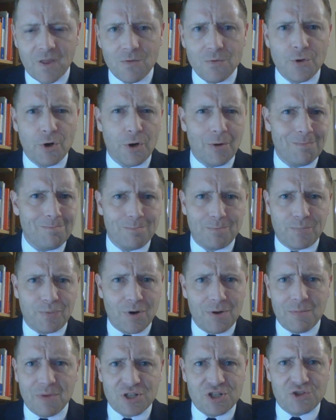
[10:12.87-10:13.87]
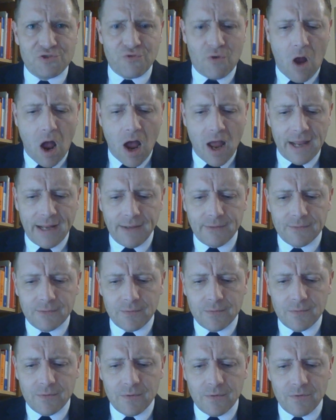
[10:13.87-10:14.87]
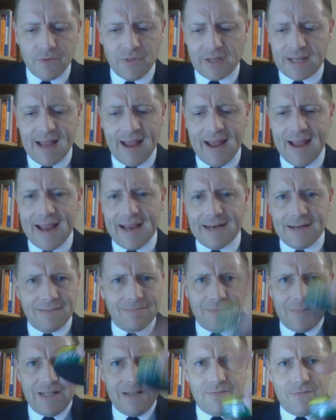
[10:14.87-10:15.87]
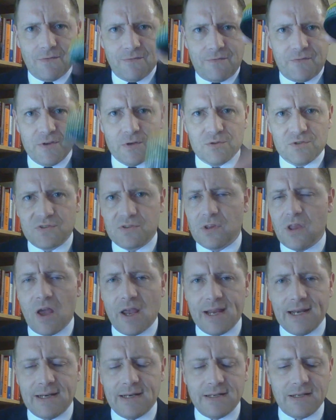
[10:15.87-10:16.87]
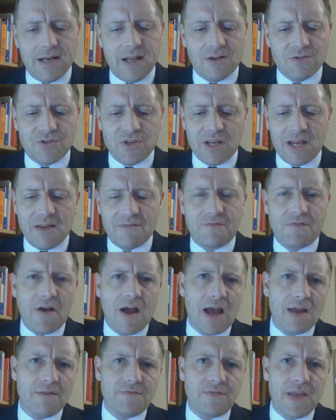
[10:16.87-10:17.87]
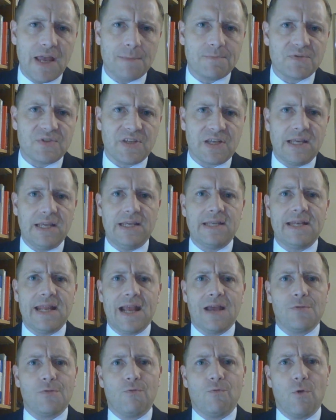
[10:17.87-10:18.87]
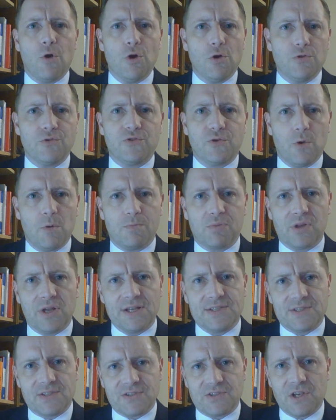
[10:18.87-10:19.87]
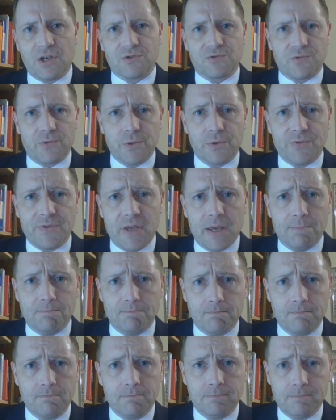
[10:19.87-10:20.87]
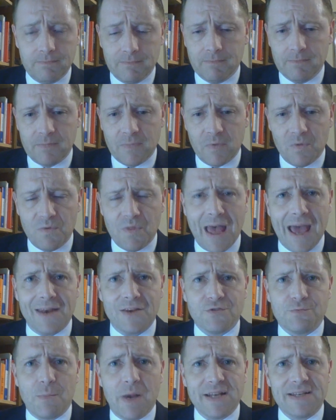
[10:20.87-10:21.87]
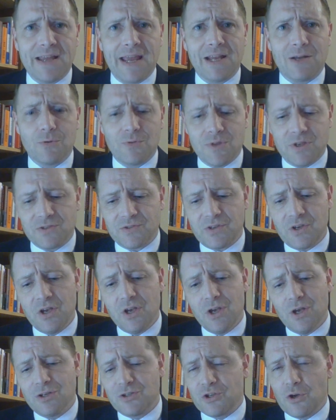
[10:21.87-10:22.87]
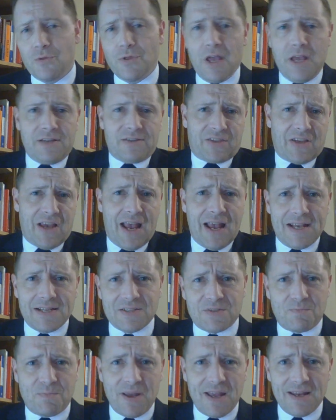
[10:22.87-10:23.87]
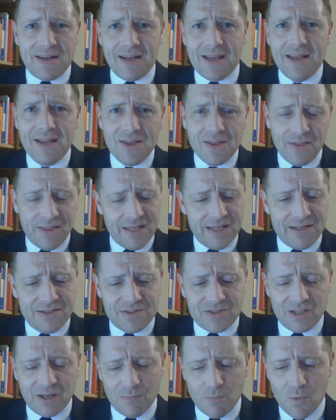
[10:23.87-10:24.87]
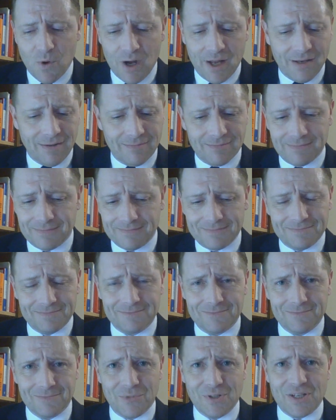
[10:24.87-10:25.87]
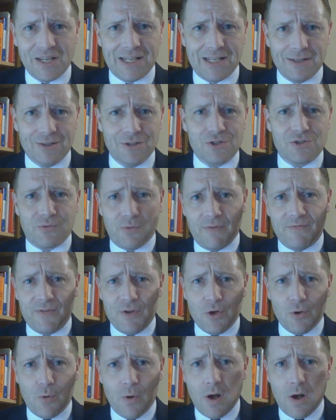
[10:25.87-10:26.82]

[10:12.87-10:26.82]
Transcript: they're pretty much dry. The can even feels light, you know. So you got five dips to get you down the road to a place that sells real dip. That is my take on this. So this has been the somewhat ridiculous review